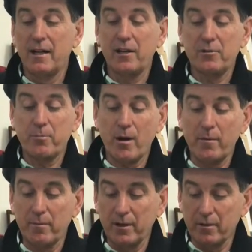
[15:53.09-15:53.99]
it's
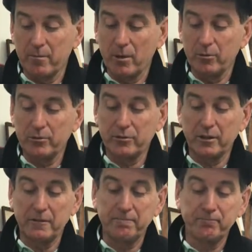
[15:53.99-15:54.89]
probably the most
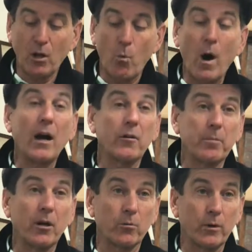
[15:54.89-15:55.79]

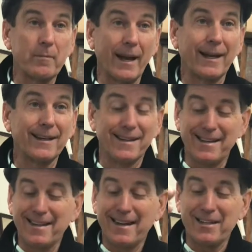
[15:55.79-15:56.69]
wild putter we make.
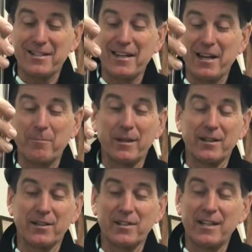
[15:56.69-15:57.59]
I say that
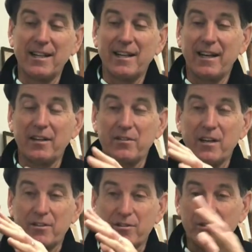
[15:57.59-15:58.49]
because
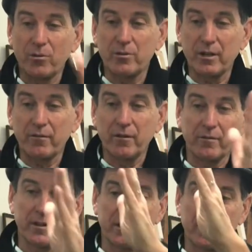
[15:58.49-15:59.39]
it's so
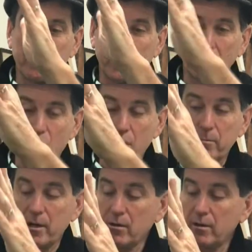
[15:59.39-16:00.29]
different, because it could be a long
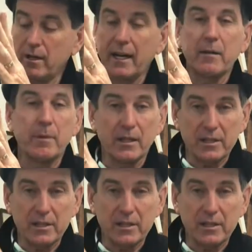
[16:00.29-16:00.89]
putter, it could be a